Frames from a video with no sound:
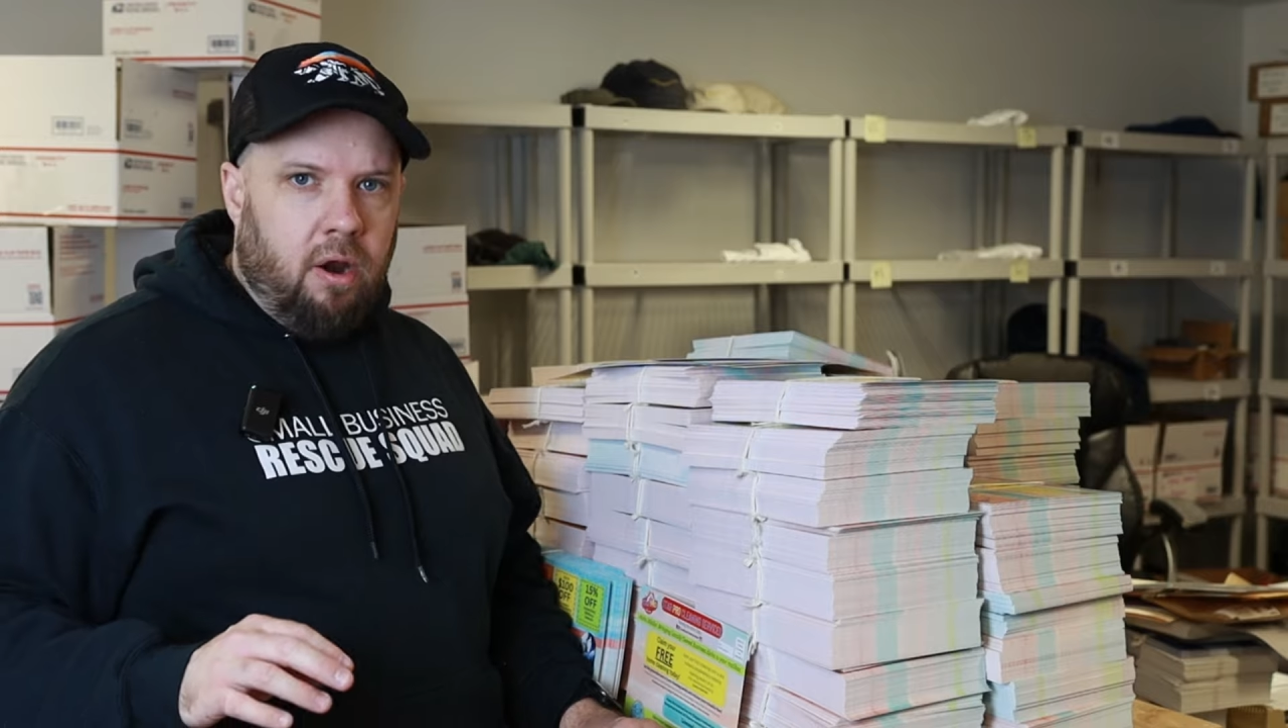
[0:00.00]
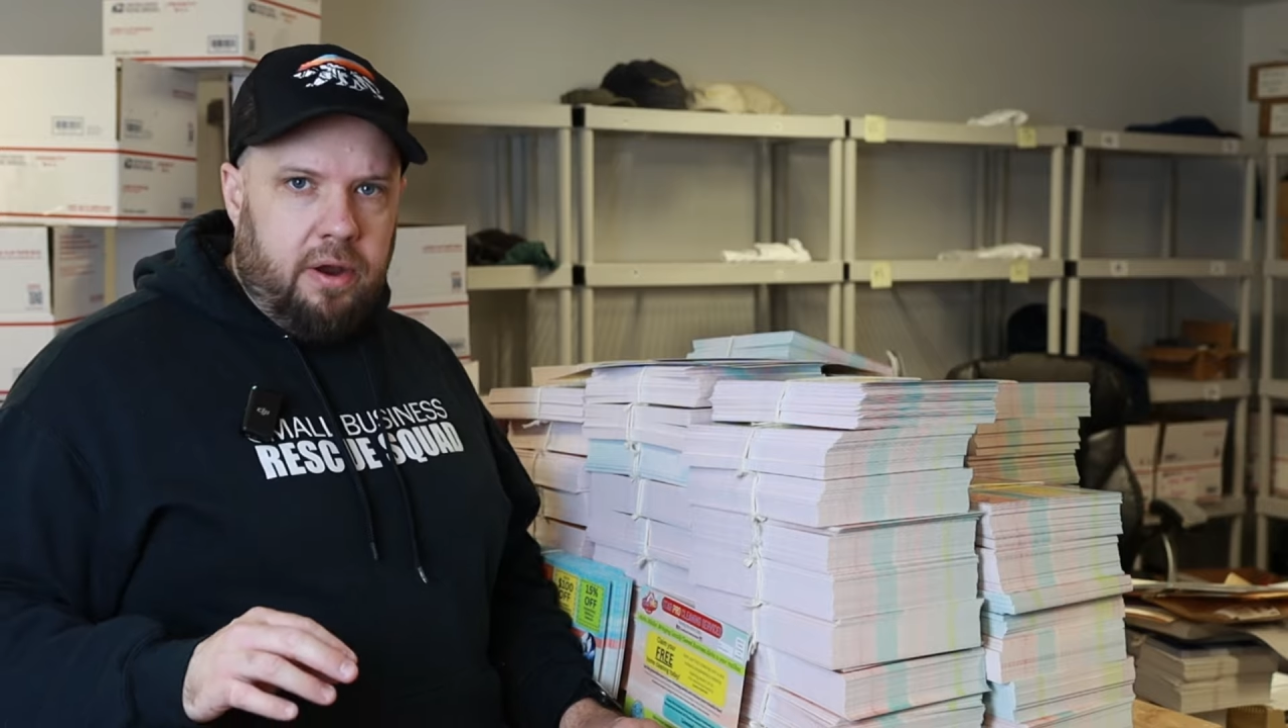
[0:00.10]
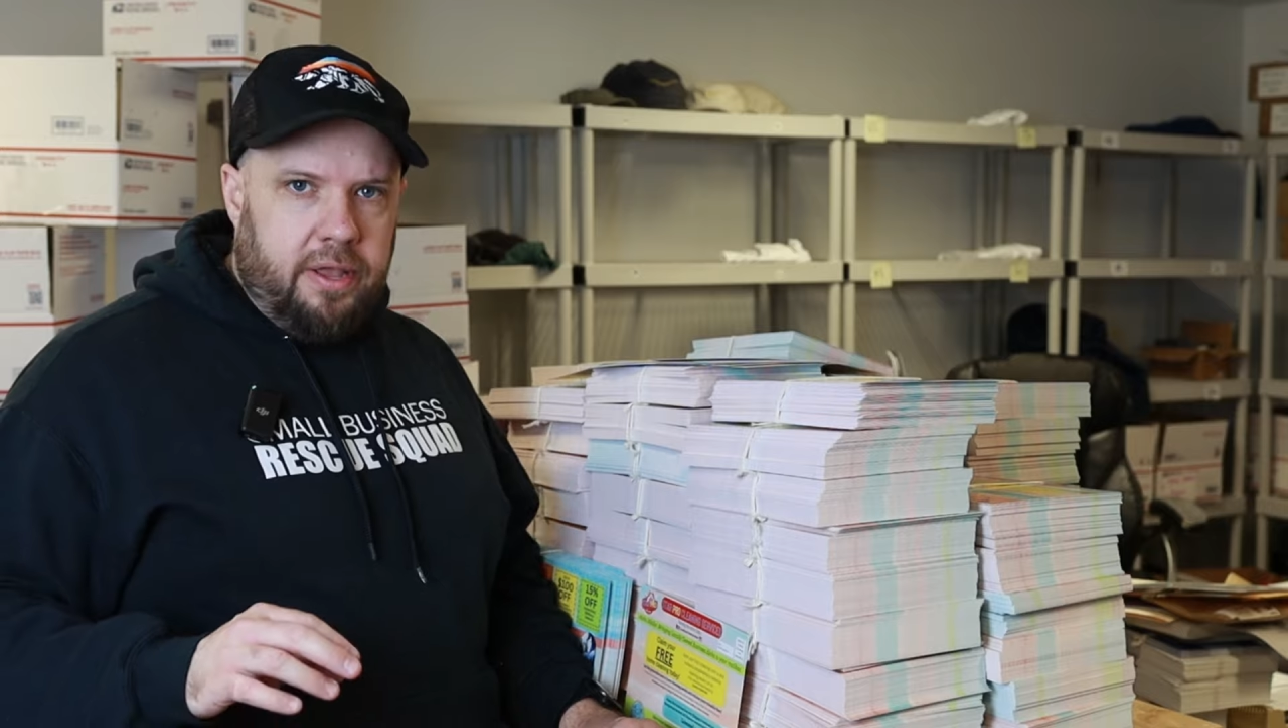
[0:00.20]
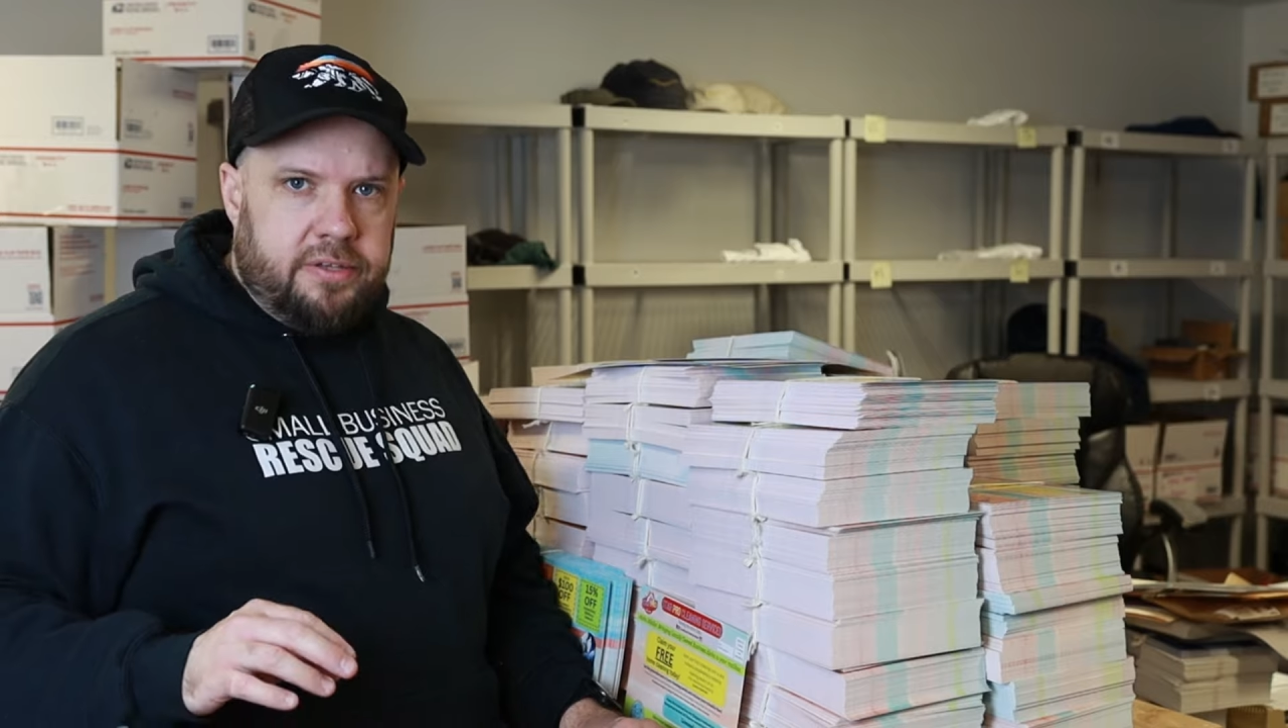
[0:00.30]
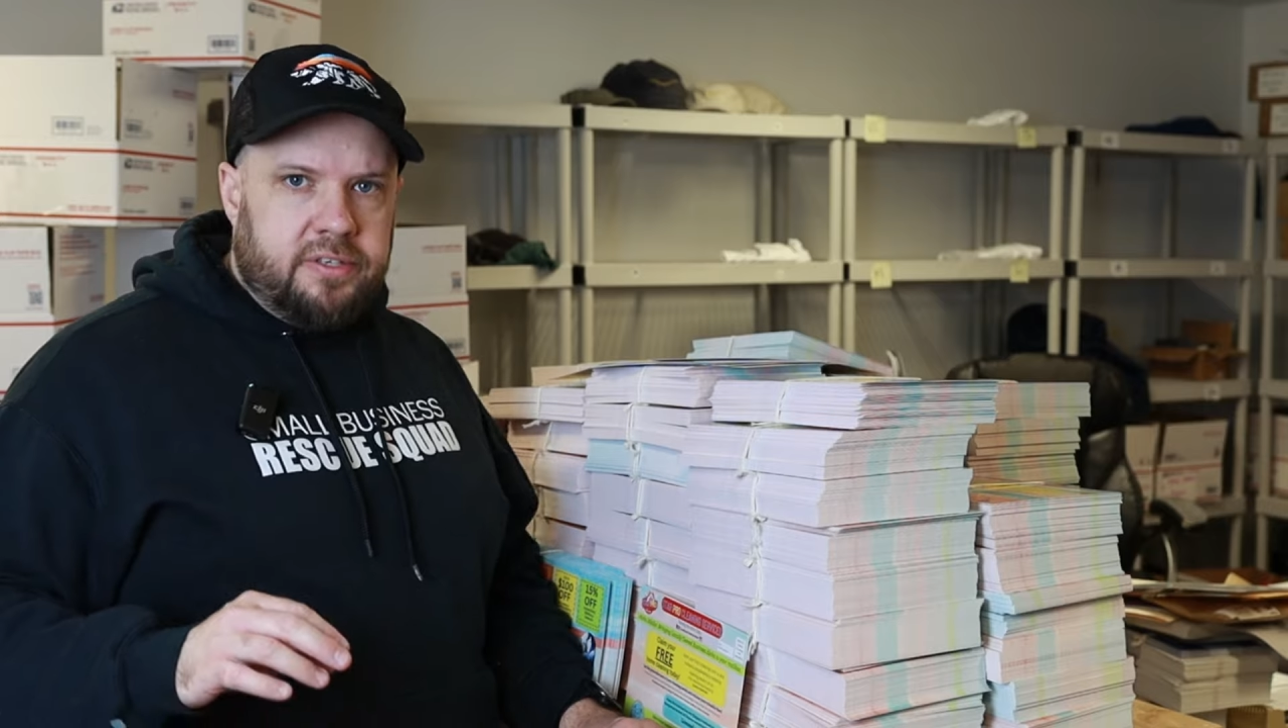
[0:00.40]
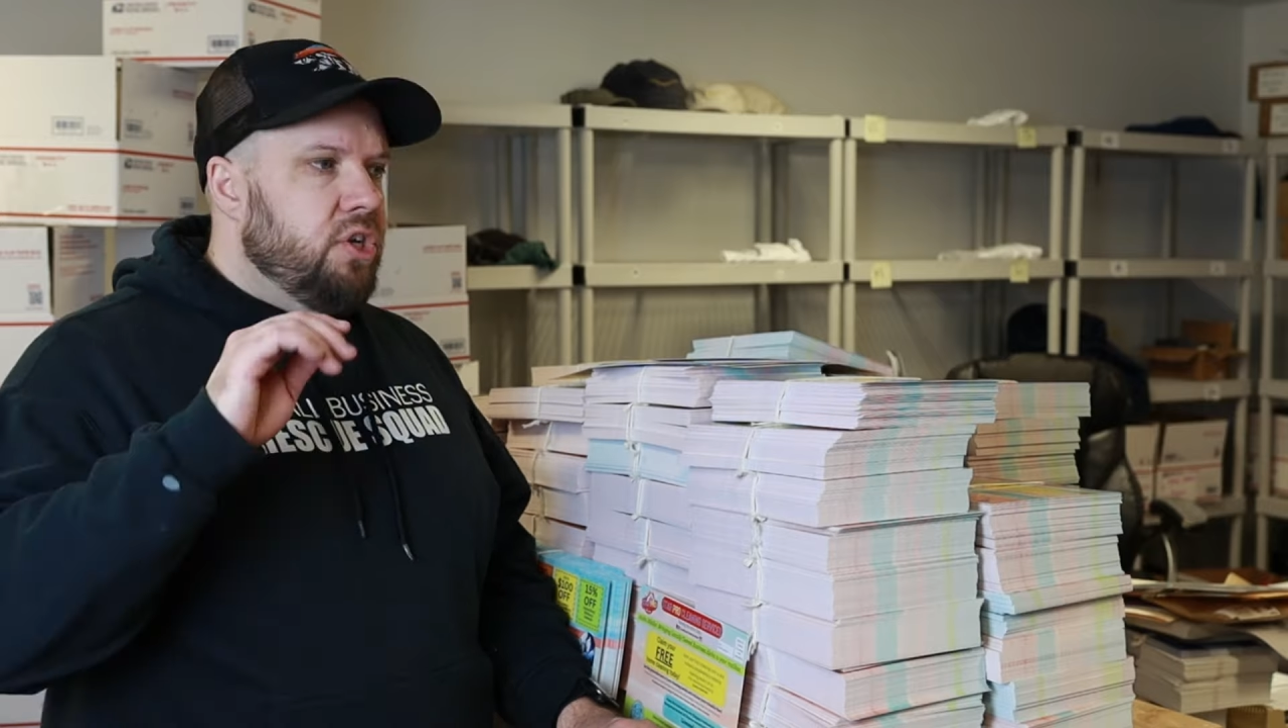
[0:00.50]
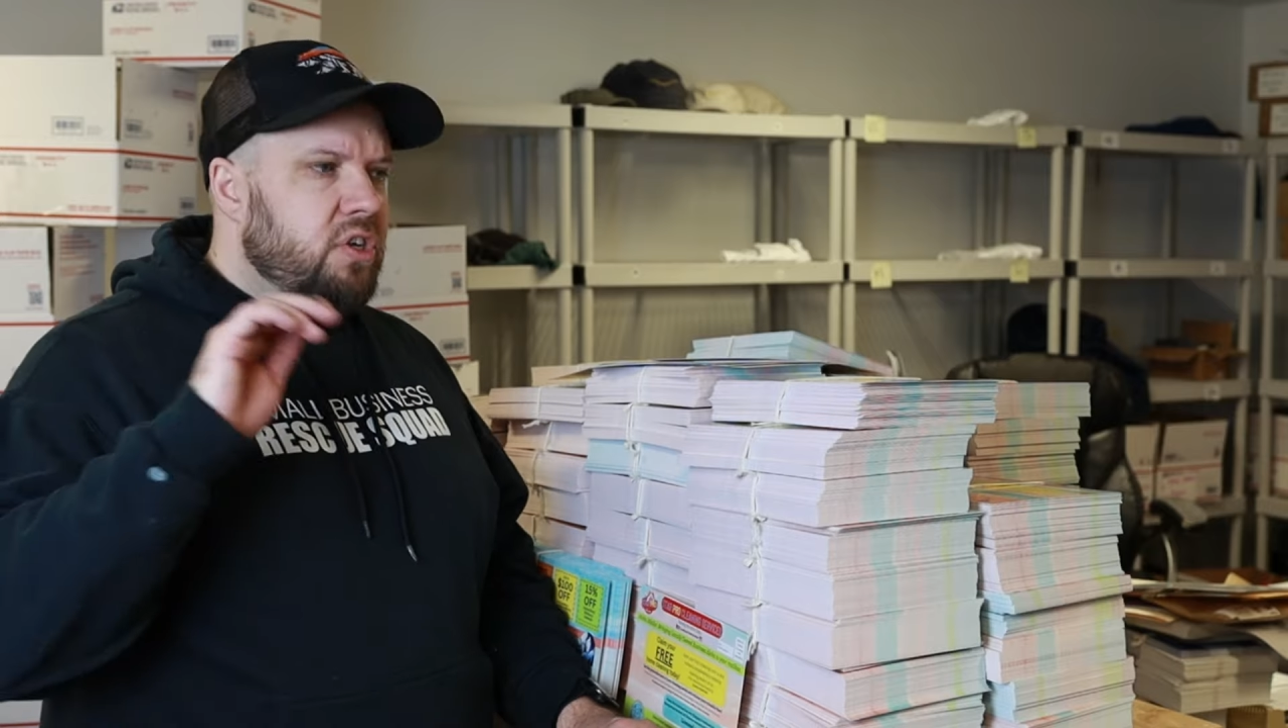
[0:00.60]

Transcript: areas.